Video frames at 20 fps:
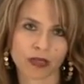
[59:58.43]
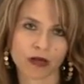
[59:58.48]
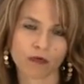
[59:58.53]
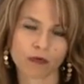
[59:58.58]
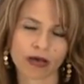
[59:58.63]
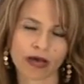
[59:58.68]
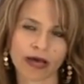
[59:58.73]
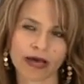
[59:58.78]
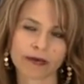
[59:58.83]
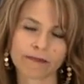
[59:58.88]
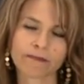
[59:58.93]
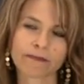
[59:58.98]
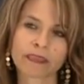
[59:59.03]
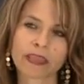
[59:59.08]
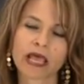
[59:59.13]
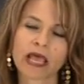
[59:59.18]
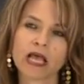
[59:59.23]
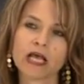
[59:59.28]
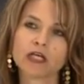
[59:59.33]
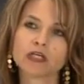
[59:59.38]
Okay?
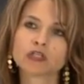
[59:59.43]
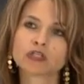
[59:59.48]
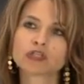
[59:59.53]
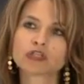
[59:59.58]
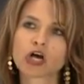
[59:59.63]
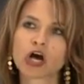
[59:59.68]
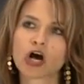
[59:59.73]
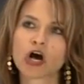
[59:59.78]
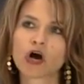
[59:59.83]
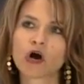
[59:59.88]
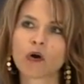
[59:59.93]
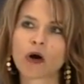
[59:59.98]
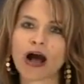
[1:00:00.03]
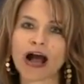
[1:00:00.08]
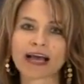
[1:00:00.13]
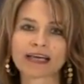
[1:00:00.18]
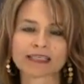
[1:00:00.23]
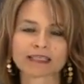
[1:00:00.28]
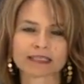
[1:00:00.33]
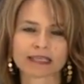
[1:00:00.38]
So,
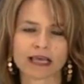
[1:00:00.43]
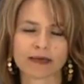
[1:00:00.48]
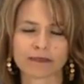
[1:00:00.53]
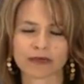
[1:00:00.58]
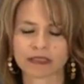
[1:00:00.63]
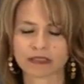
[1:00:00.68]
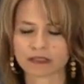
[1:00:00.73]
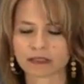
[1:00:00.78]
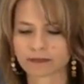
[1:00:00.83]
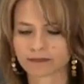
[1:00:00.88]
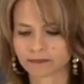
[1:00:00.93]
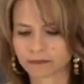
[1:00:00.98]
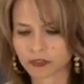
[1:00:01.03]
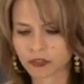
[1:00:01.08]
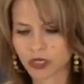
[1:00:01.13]
I statements.